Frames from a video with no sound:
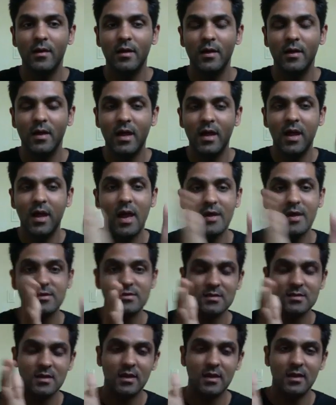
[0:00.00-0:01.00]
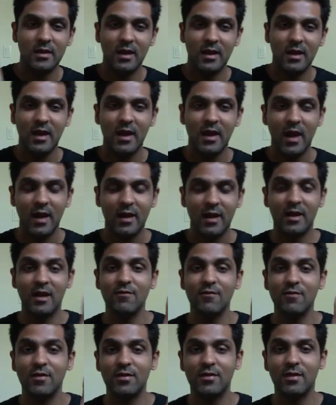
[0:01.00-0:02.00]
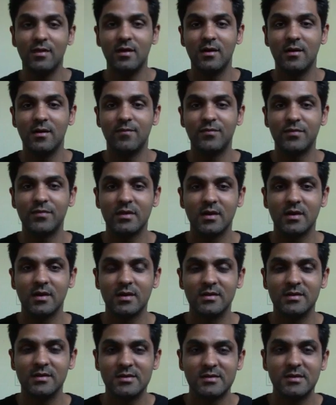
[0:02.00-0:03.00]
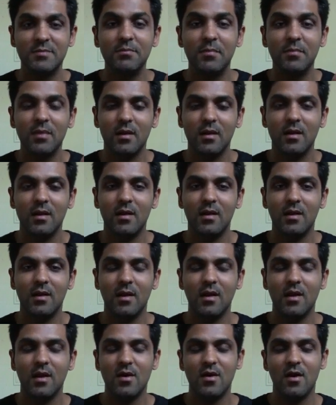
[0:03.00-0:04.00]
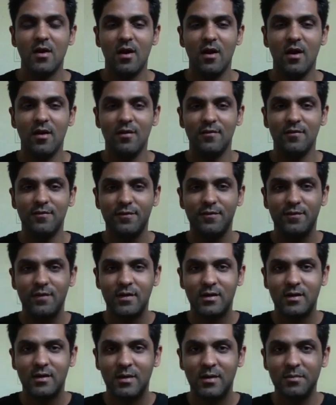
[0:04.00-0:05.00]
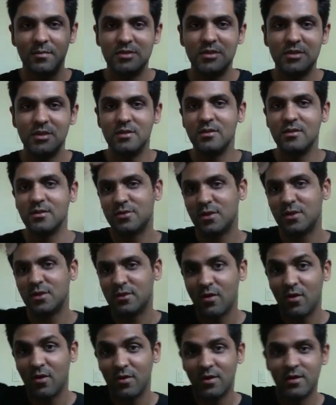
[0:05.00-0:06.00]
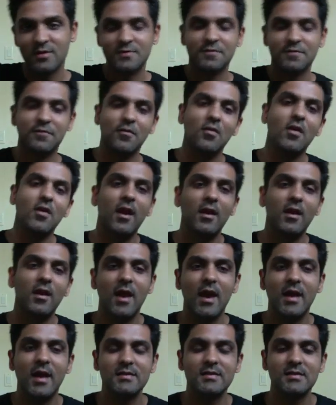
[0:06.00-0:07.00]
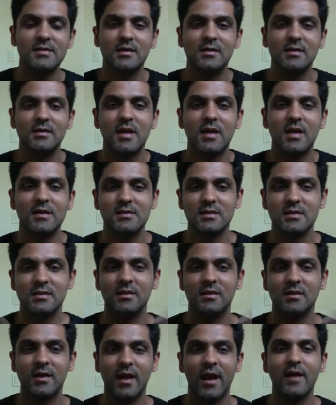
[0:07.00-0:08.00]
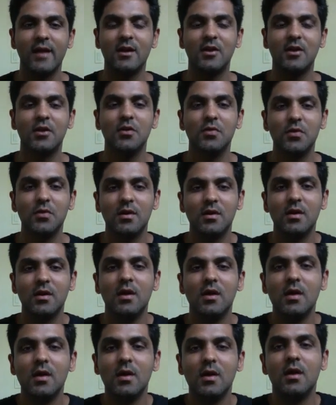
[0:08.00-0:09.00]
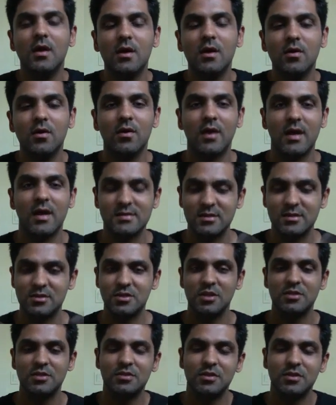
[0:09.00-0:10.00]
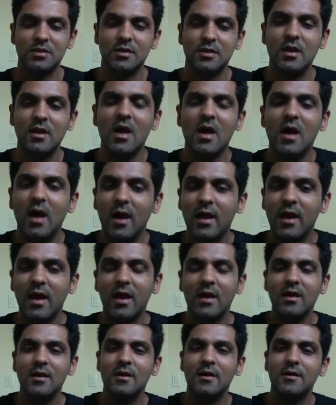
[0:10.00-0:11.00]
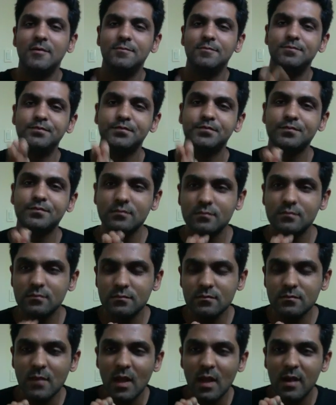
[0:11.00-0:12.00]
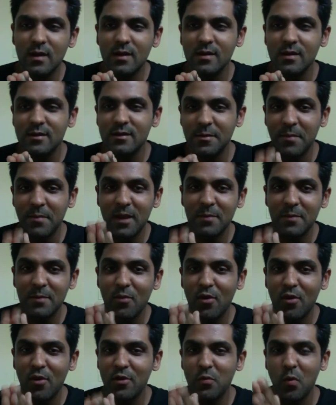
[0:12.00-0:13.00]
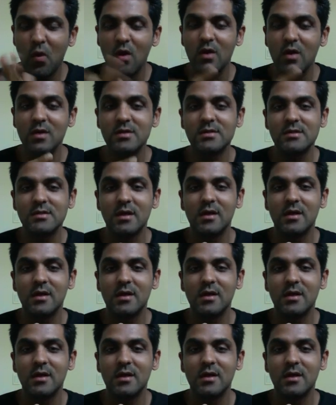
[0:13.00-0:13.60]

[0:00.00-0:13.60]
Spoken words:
he had given the symbol of Abhijit Nakshatra on his forehead as a gratitude or as a gesture. Again, the main point was